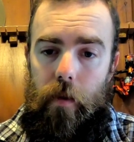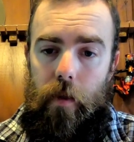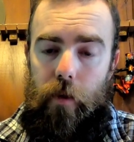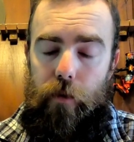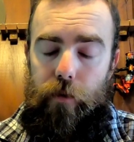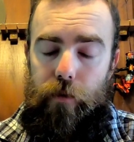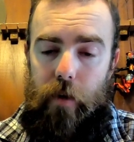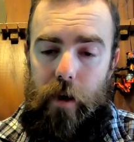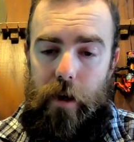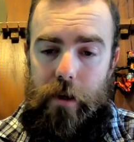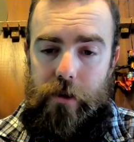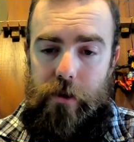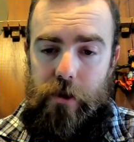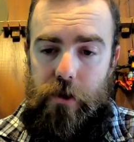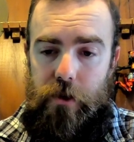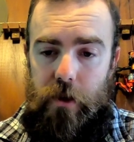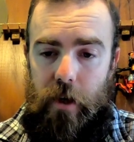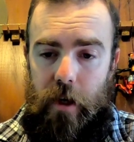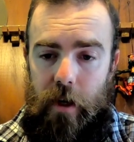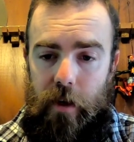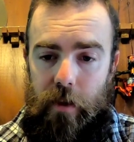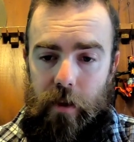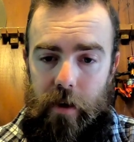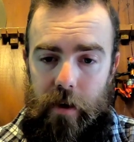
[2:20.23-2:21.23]
The features
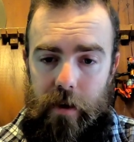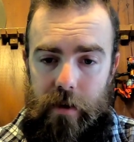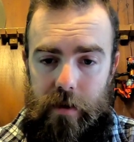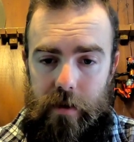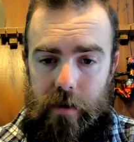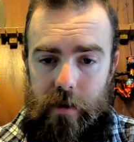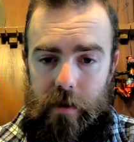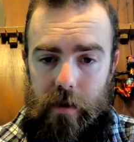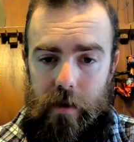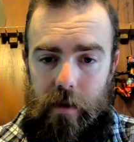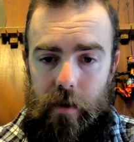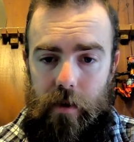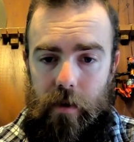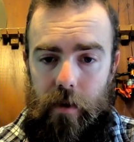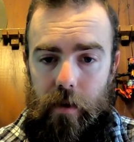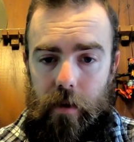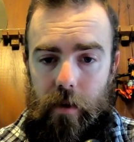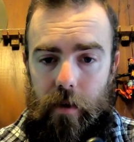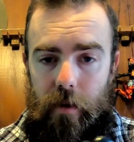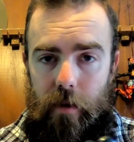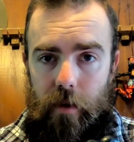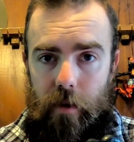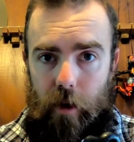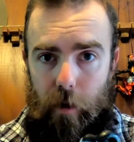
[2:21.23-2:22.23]
on this:
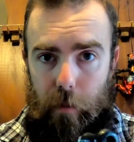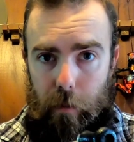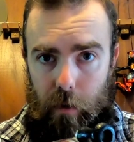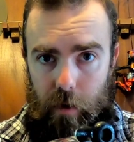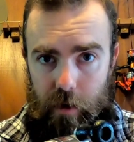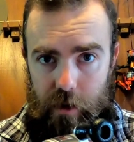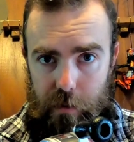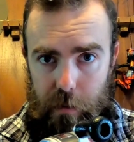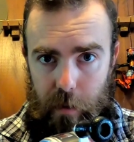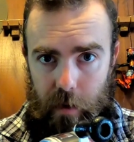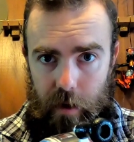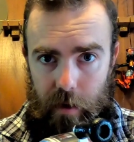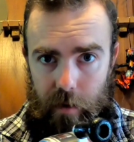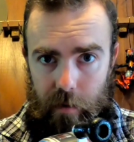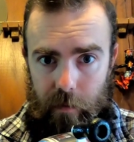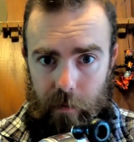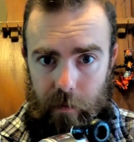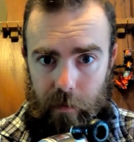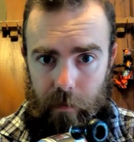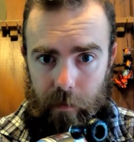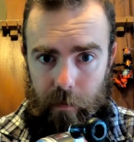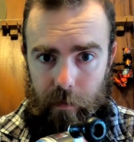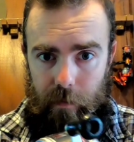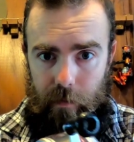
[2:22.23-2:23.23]
your push
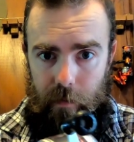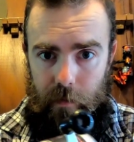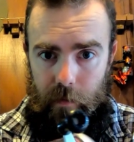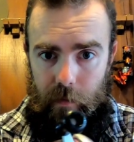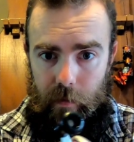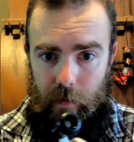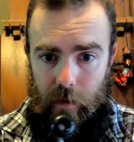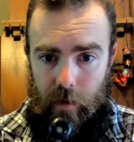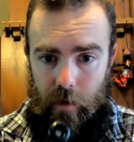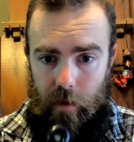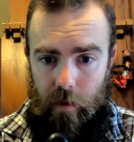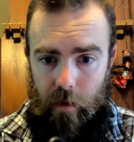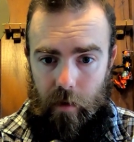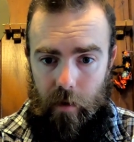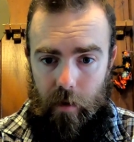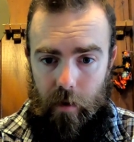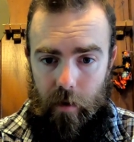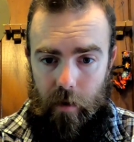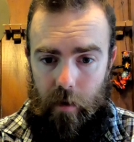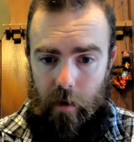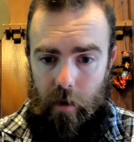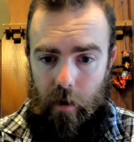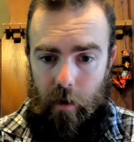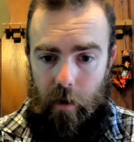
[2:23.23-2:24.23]
button,
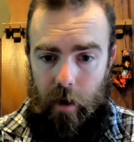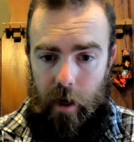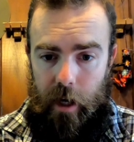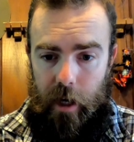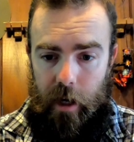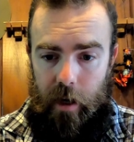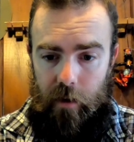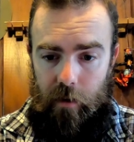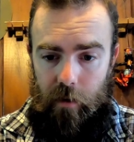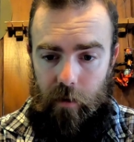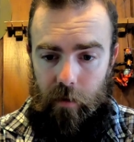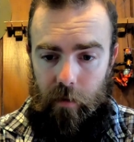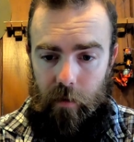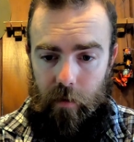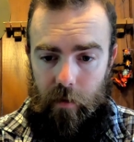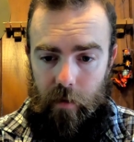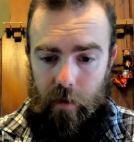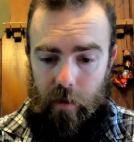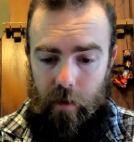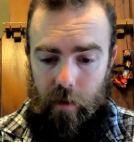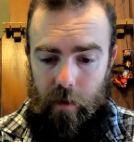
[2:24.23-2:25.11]
your handle,